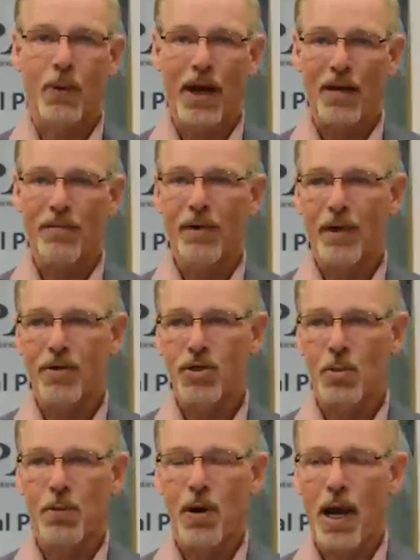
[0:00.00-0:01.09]
Whenever there's
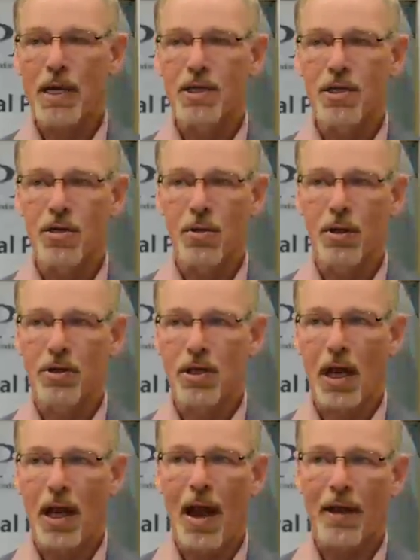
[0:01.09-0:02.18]
surprises or there's a
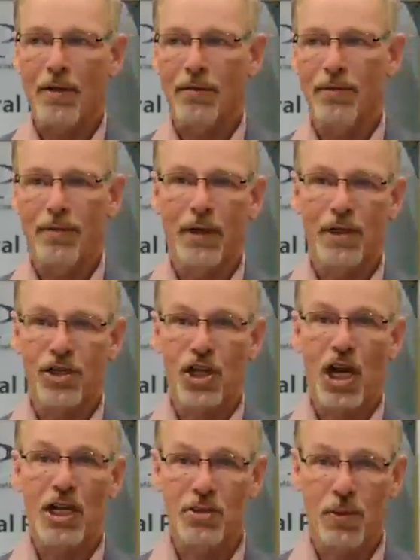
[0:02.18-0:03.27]
lack of
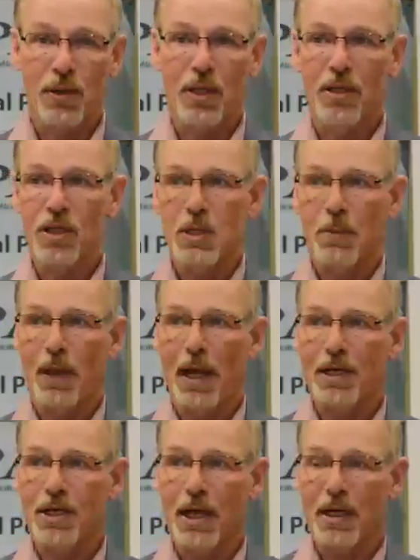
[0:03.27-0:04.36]
exchange within the supply
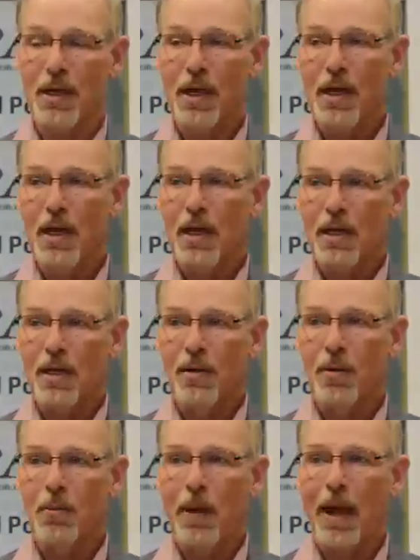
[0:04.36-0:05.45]
chain,
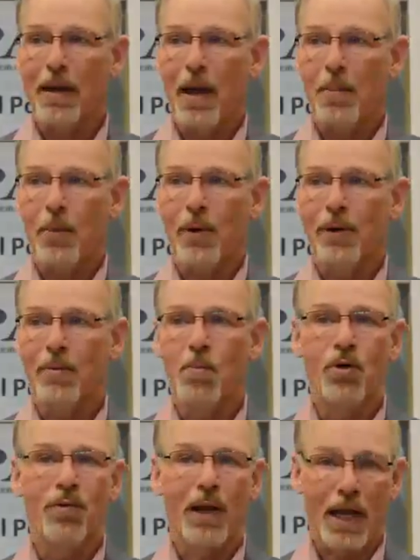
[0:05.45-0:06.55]
you end up with
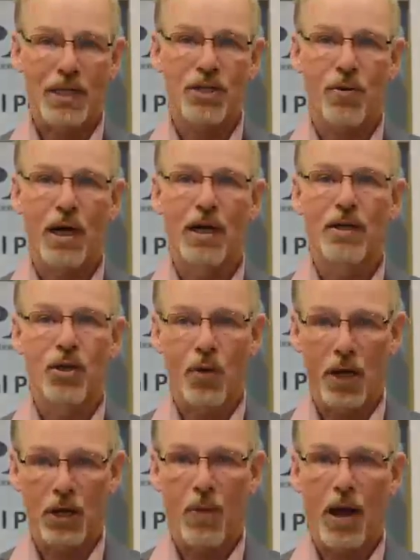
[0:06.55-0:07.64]
moving less grain than you
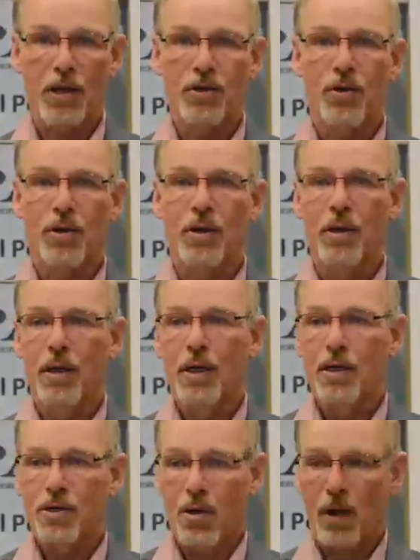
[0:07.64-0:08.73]
otherwise could.
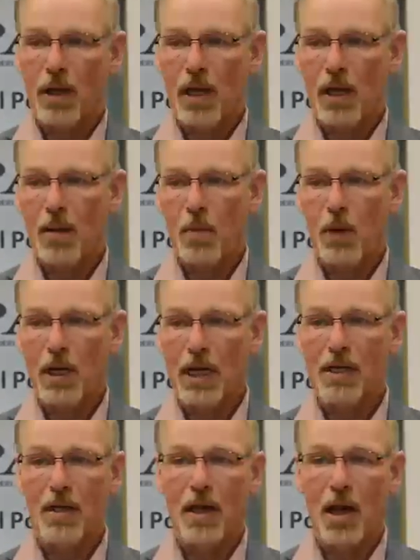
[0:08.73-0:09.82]
So I think we need
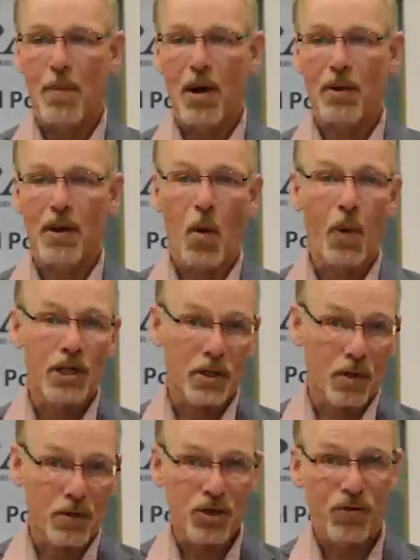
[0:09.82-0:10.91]
to think about a West
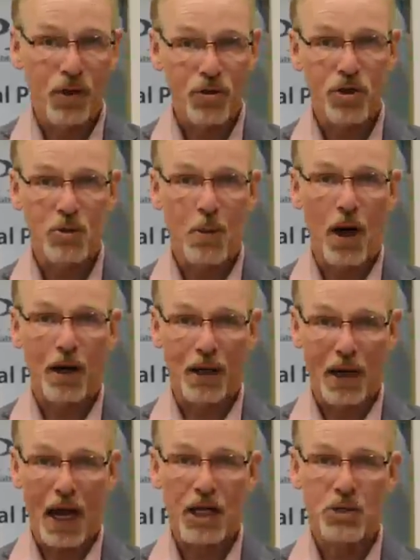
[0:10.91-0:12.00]
Coast futures market,
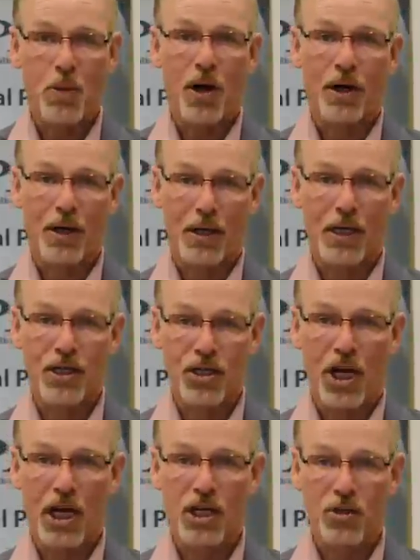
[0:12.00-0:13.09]
cash market
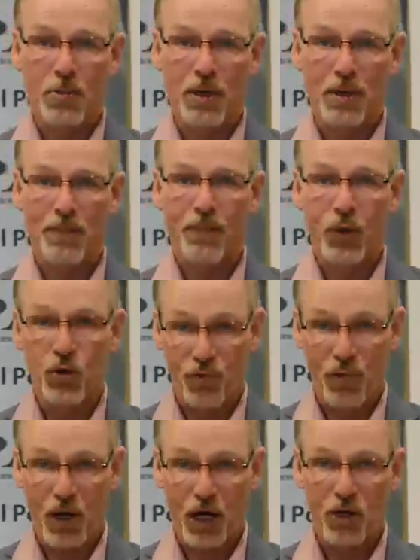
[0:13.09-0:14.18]
exchange would be
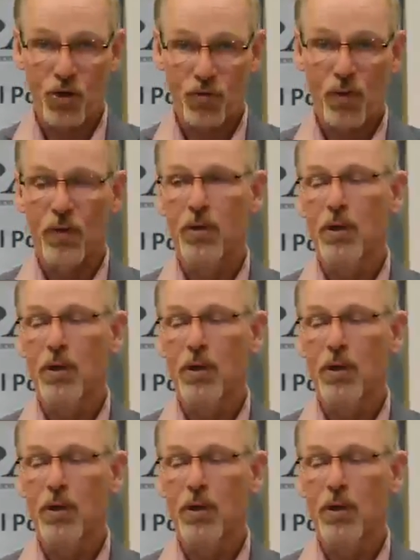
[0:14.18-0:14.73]
very useful.